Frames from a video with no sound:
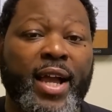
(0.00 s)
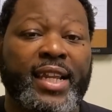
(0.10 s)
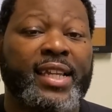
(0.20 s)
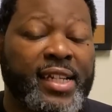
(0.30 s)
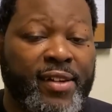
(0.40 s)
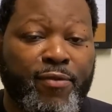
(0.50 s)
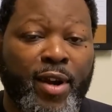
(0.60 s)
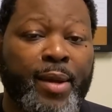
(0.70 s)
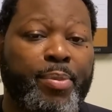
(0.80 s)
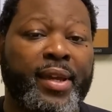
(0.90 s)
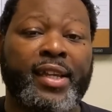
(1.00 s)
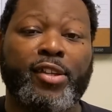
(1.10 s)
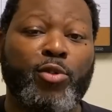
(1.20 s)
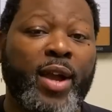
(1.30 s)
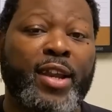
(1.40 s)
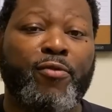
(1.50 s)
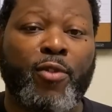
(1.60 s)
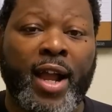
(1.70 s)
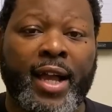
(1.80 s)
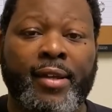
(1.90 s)
got to get in the frying pan and you got to
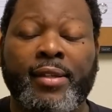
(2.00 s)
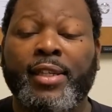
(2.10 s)
fry.